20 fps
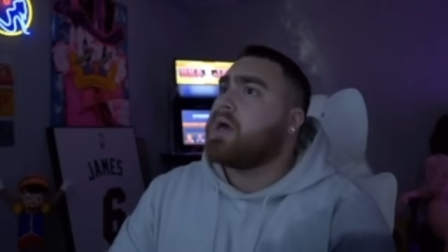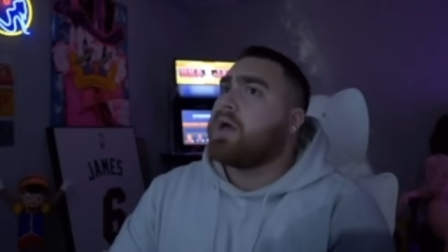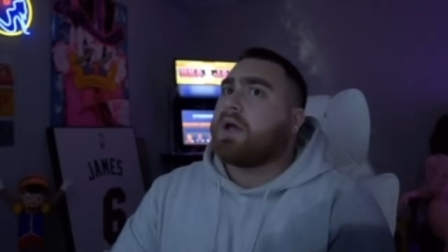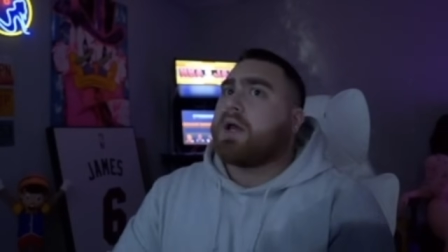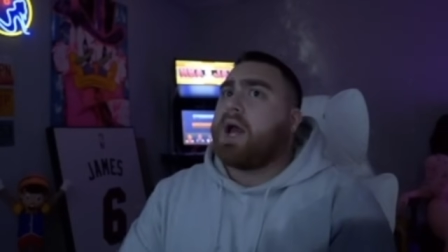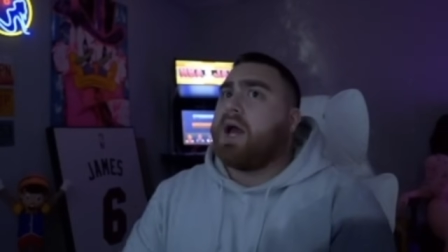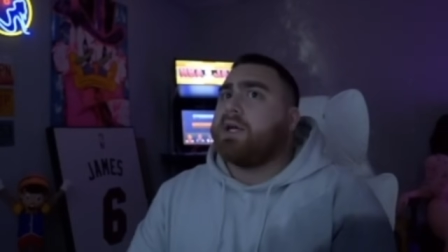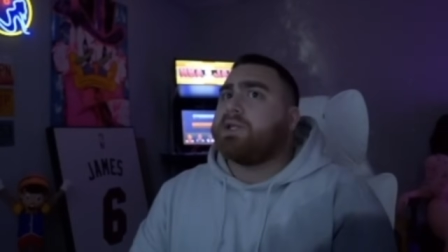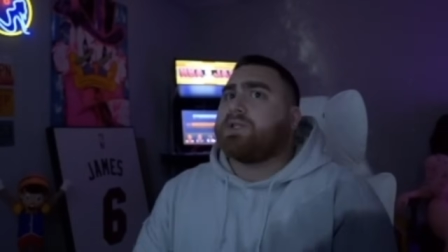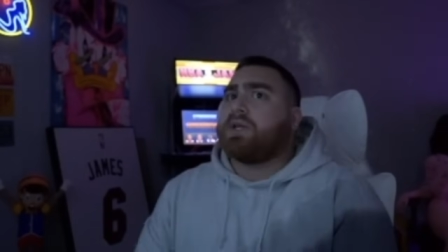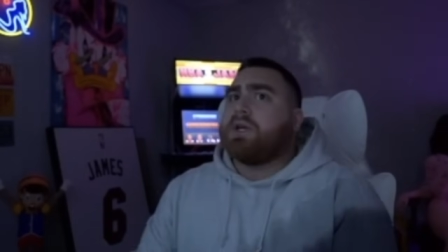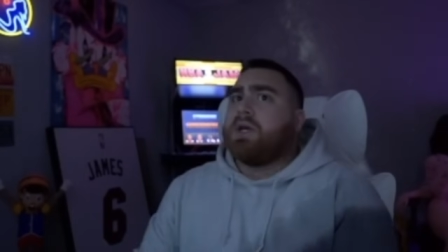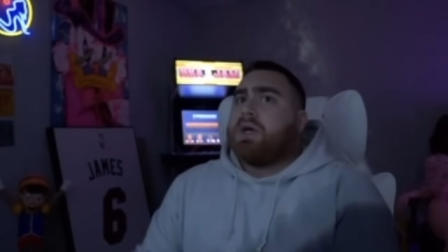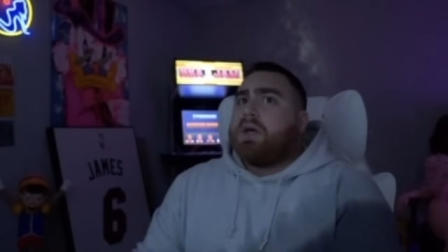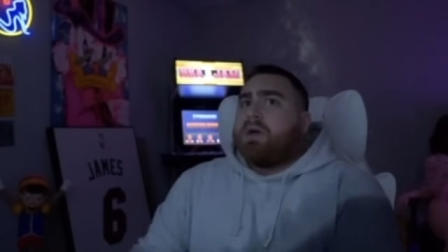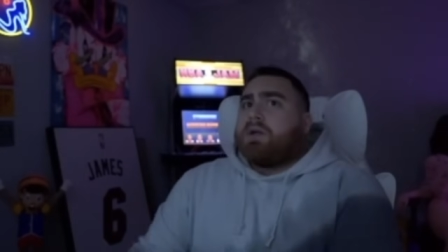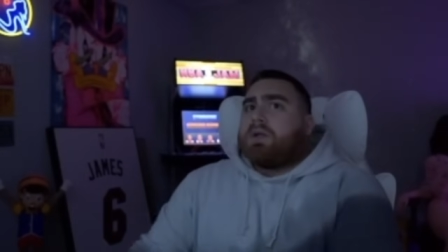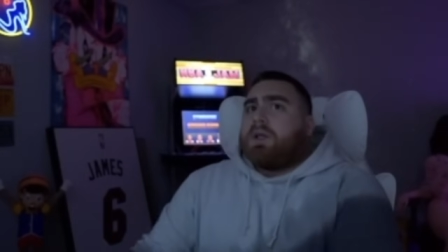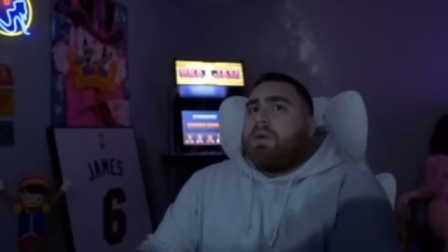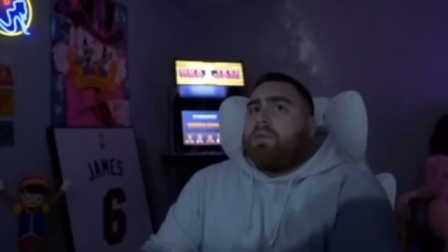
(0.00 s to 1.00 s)
Guys,
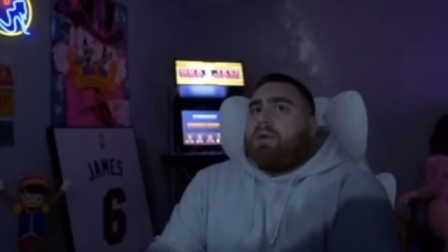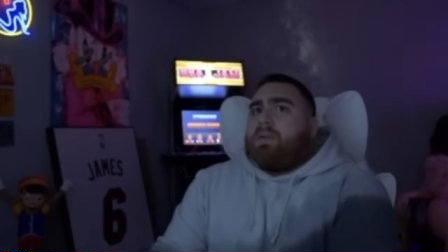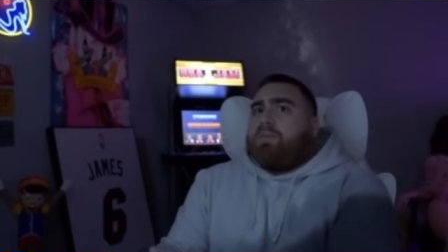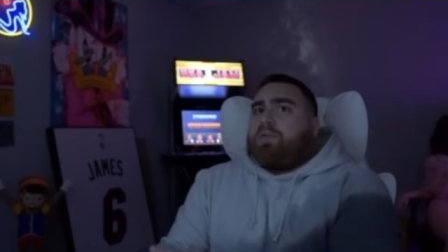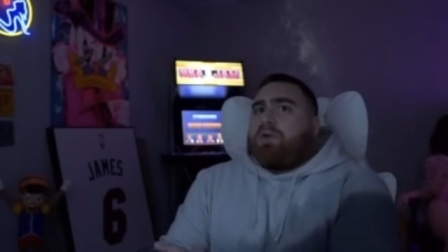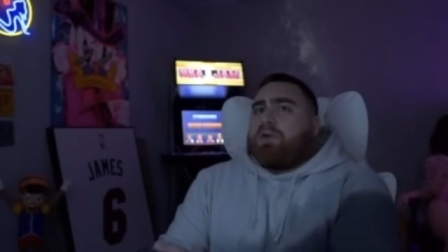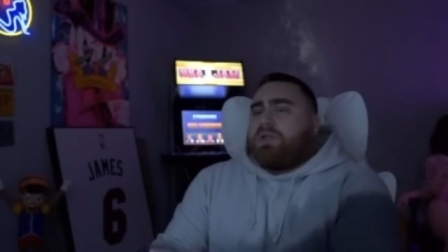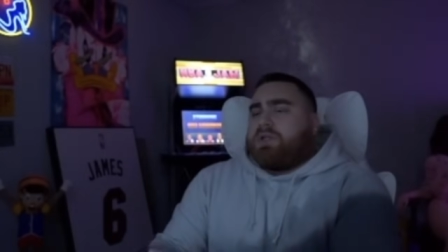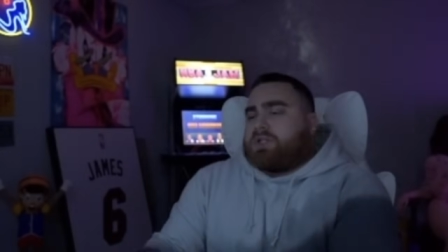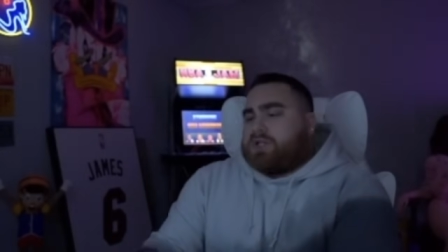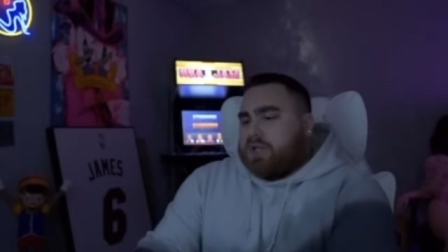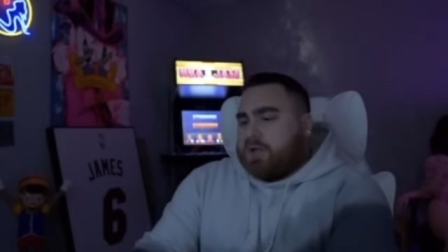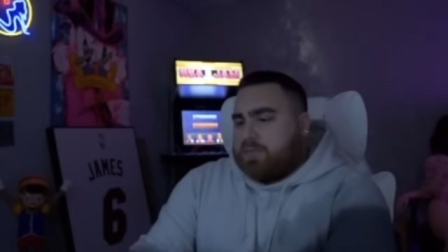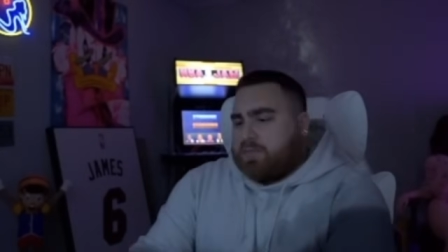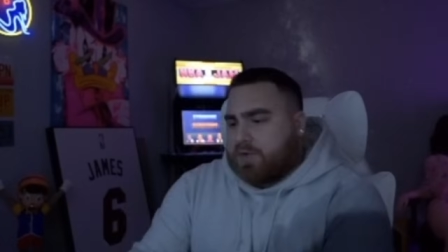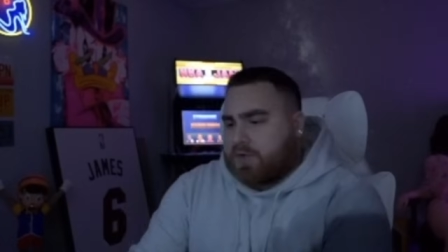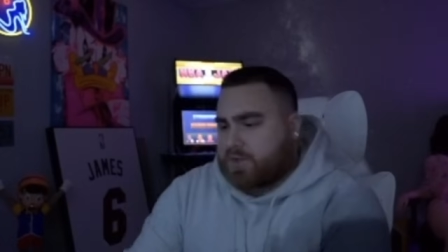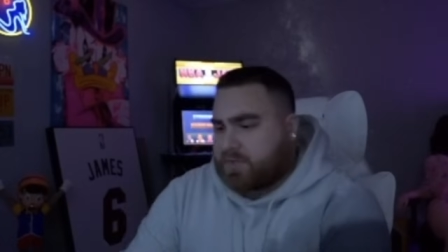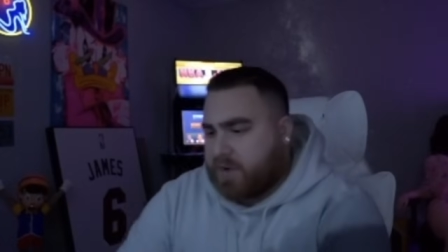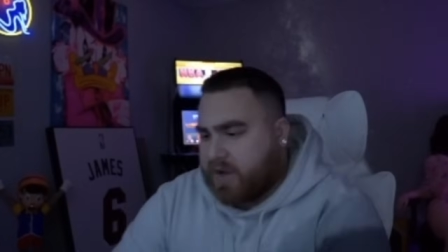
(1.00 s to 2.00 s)
let me put this into
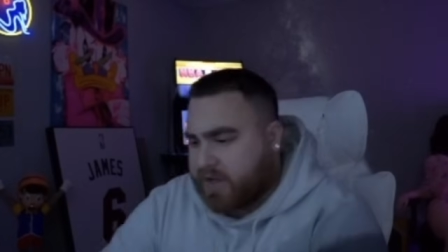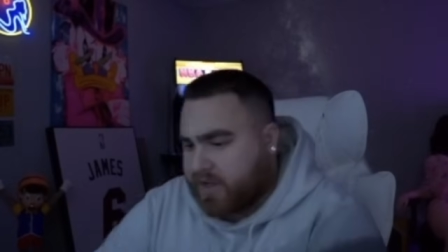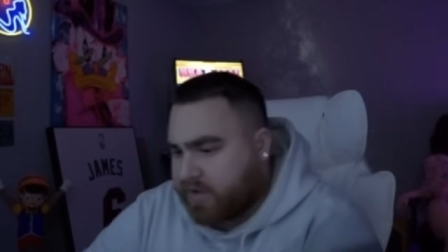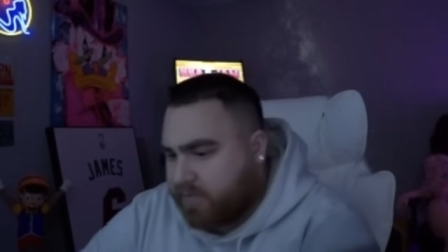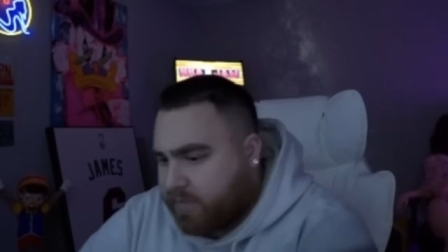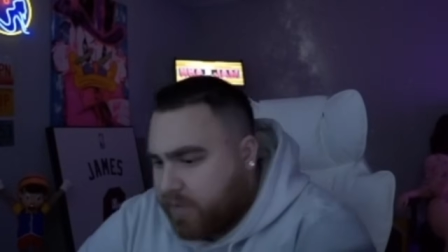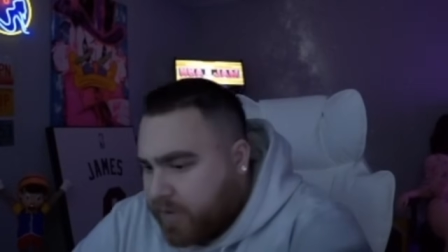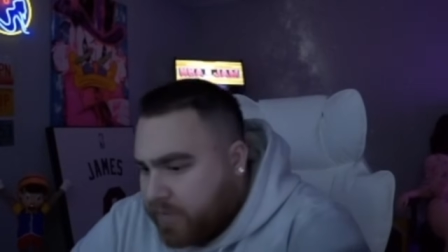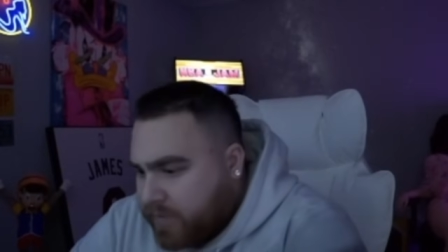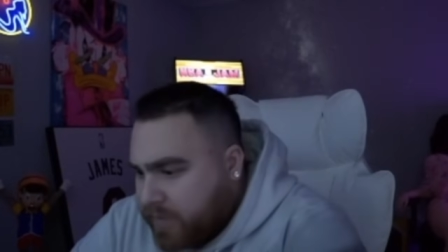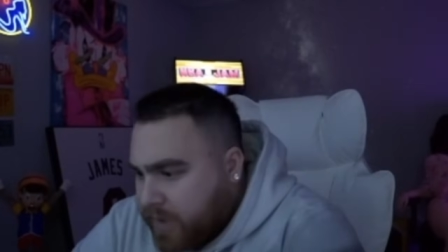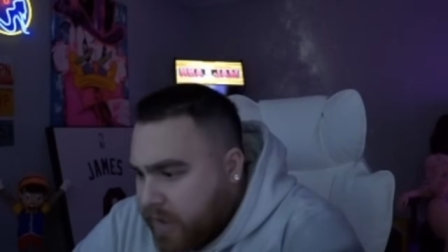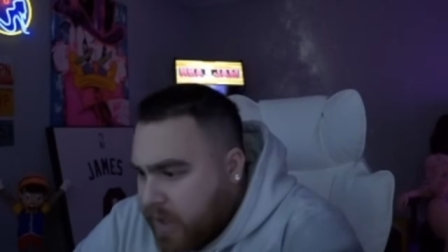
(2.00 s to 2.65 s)
perspective, bro.